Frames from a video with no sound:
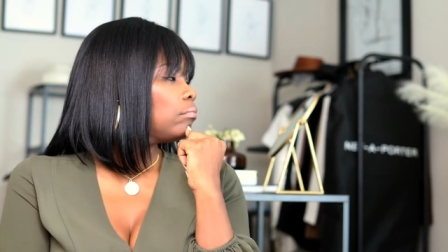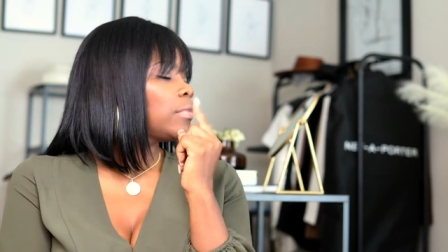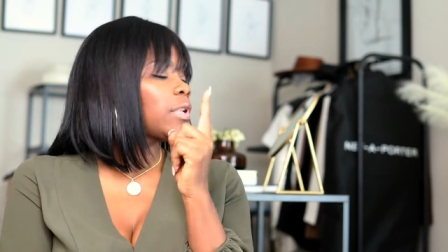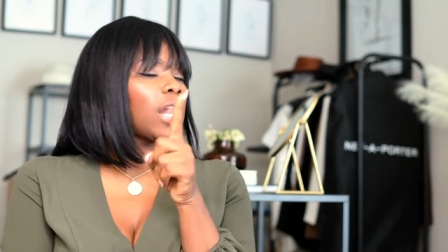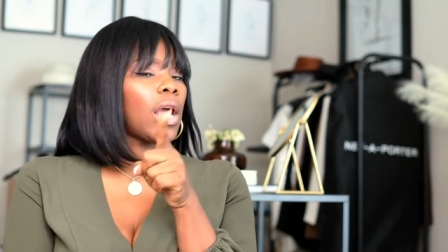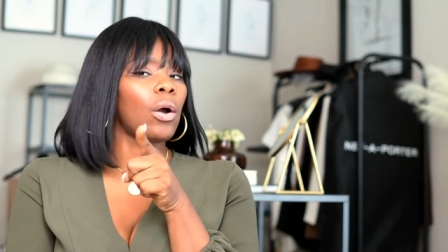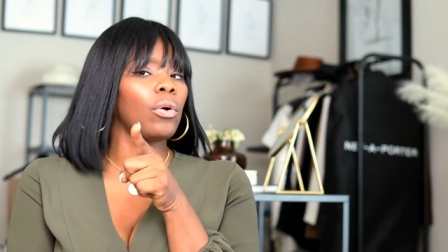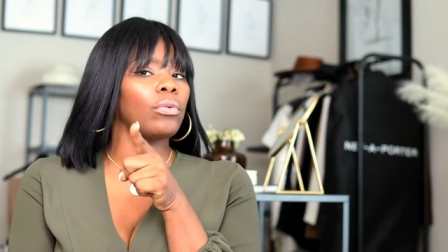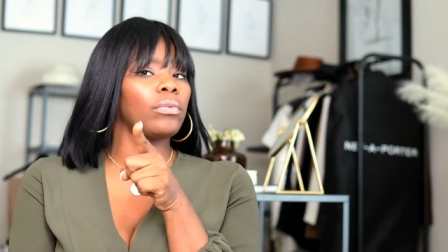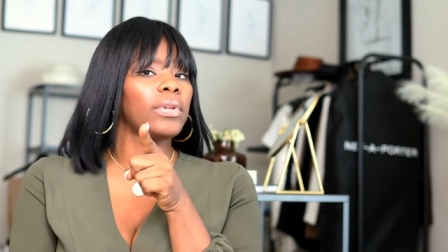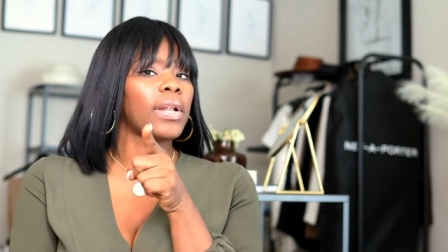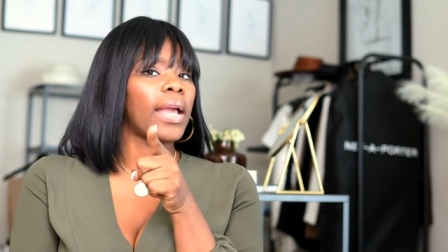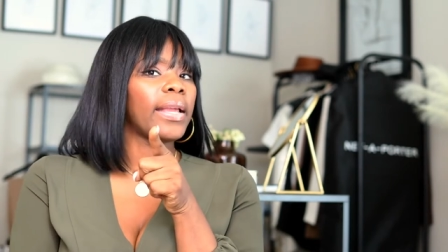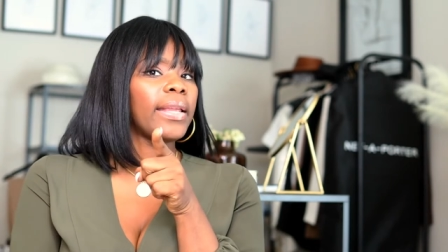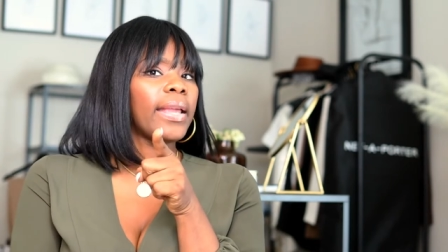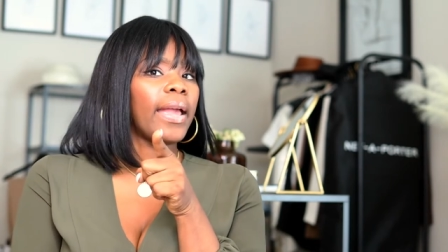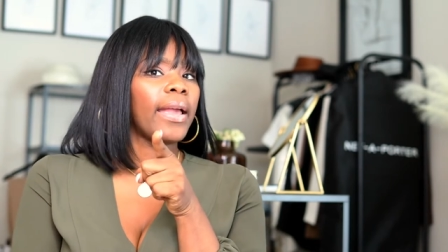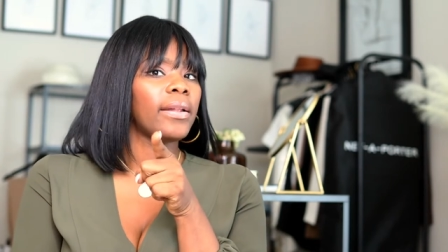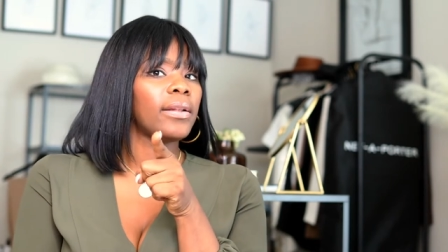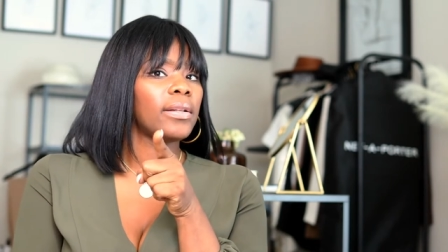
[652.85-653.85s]
No, not
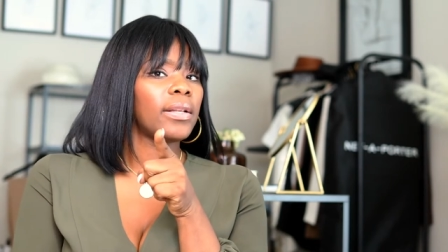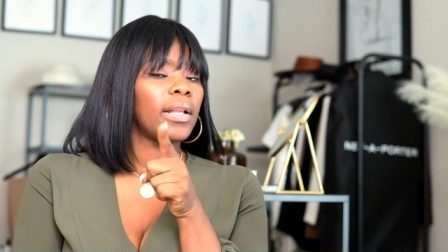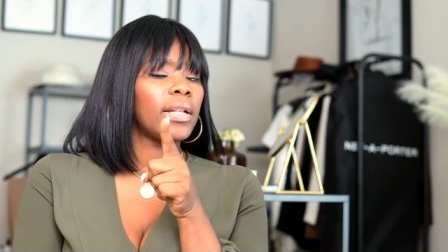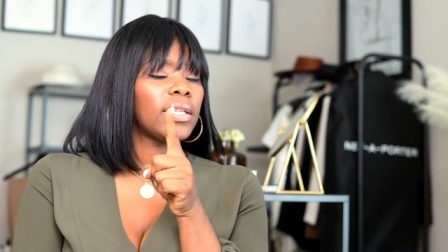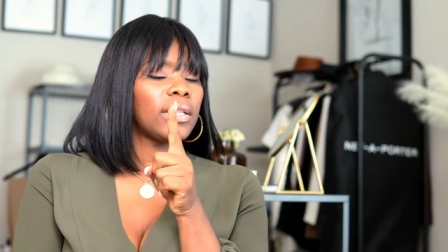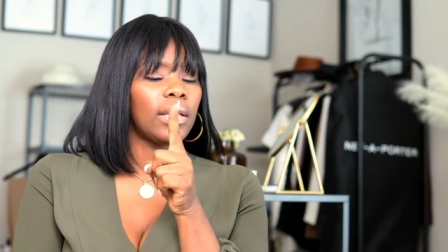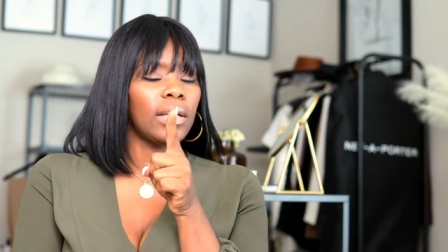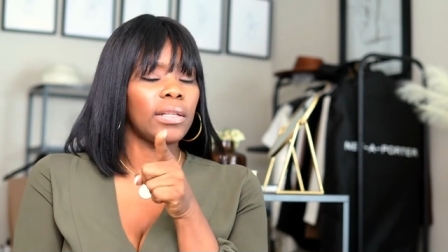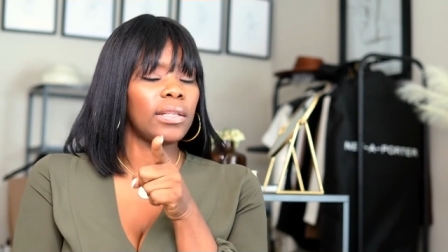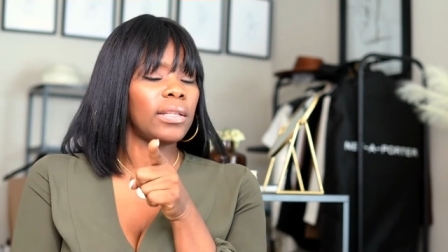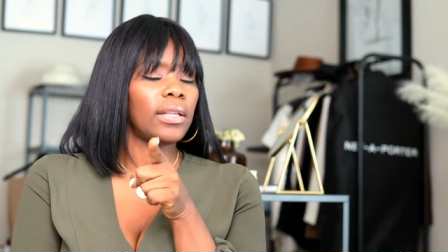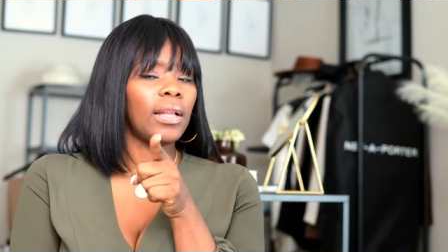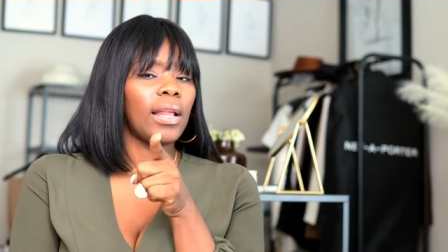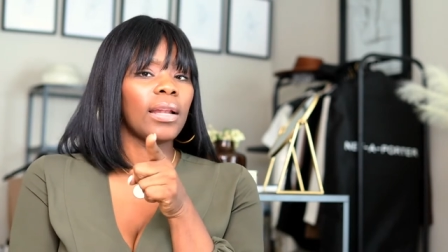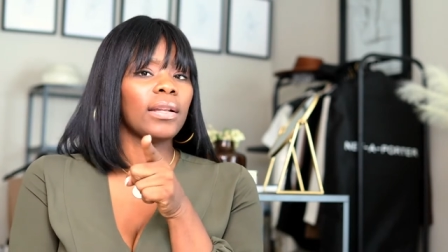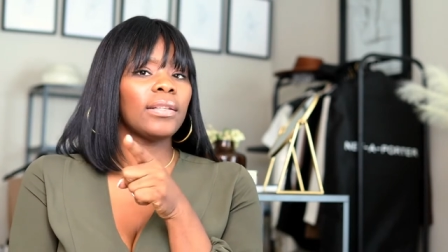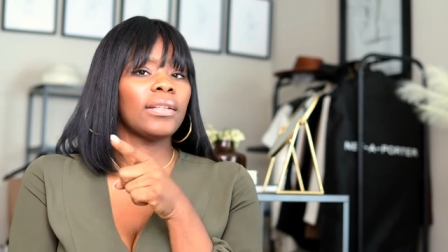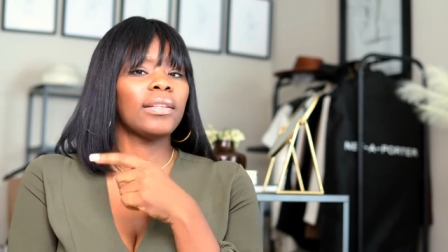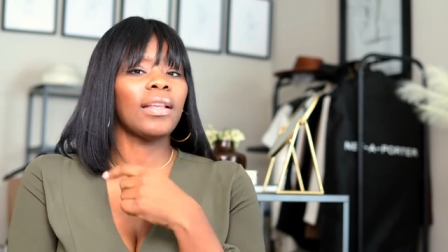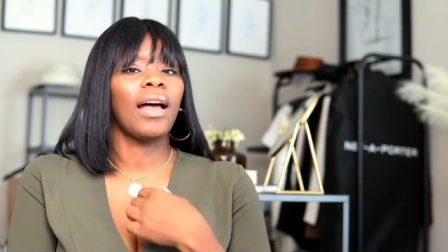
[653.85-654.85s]
yet. It's, it's still
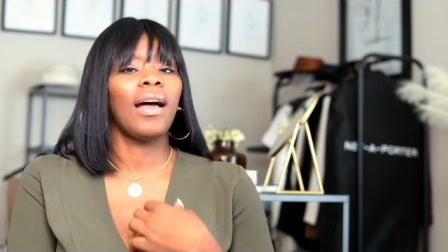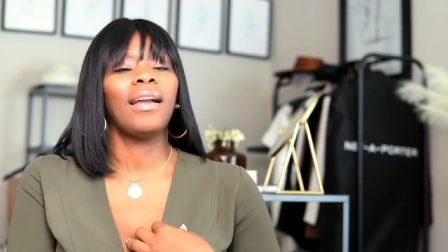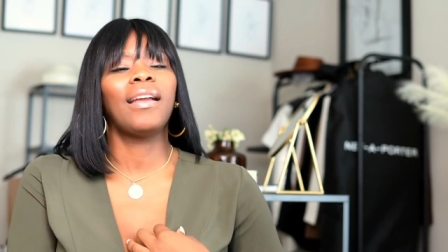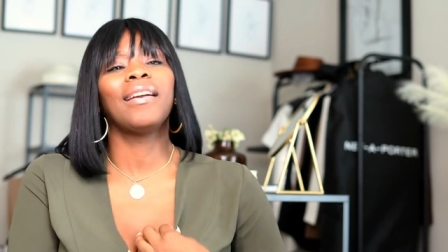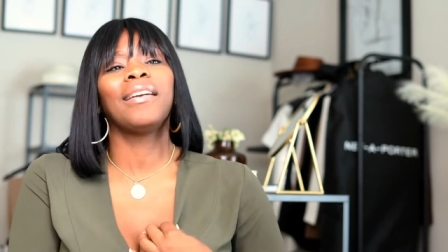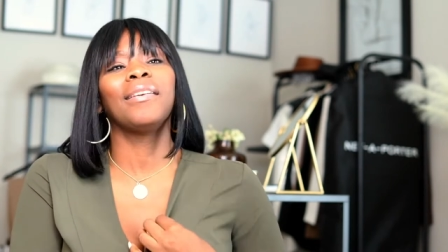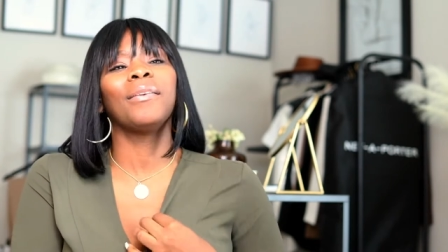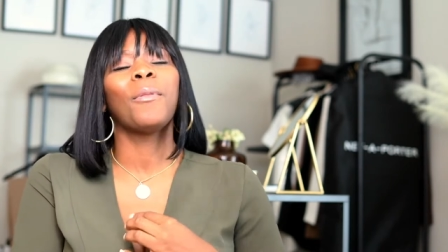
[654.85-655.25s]
out of stock.